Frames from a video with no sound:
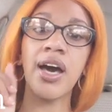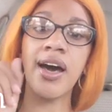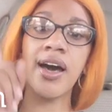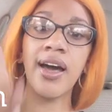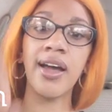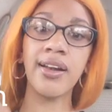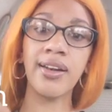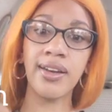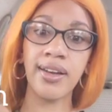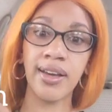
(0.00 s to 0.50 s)

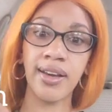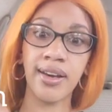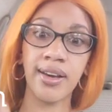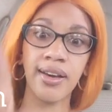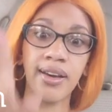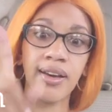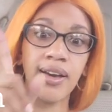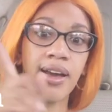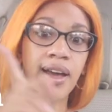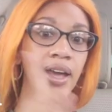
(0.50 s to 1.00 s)
a
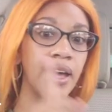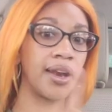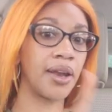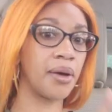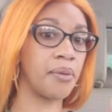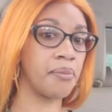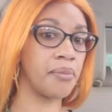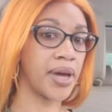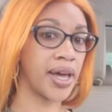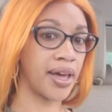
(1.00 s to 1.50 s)
nigga and
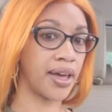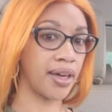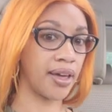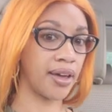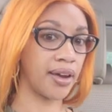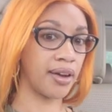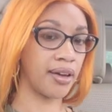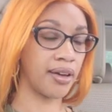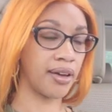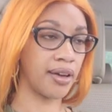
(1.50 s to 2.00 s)
a
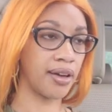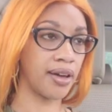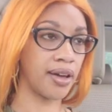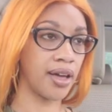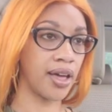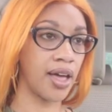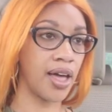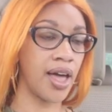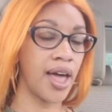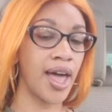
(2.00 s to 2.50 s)
man,
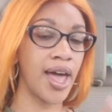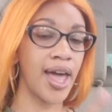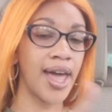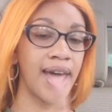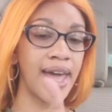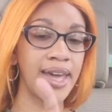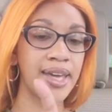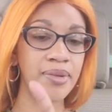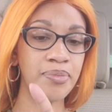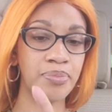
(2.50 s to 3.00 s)

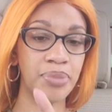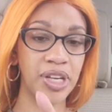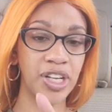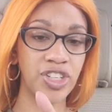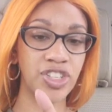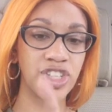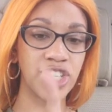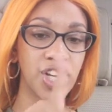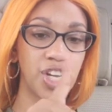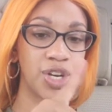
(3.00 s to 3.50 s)
a
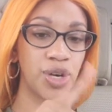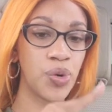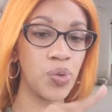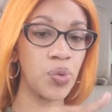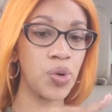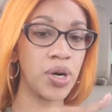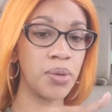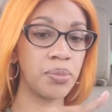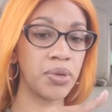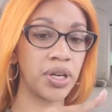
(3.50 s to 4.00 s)
bitch and a
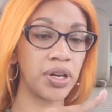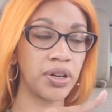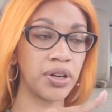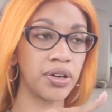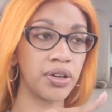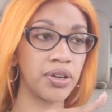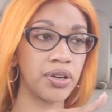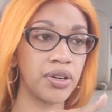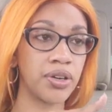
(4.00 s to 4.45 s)
woman.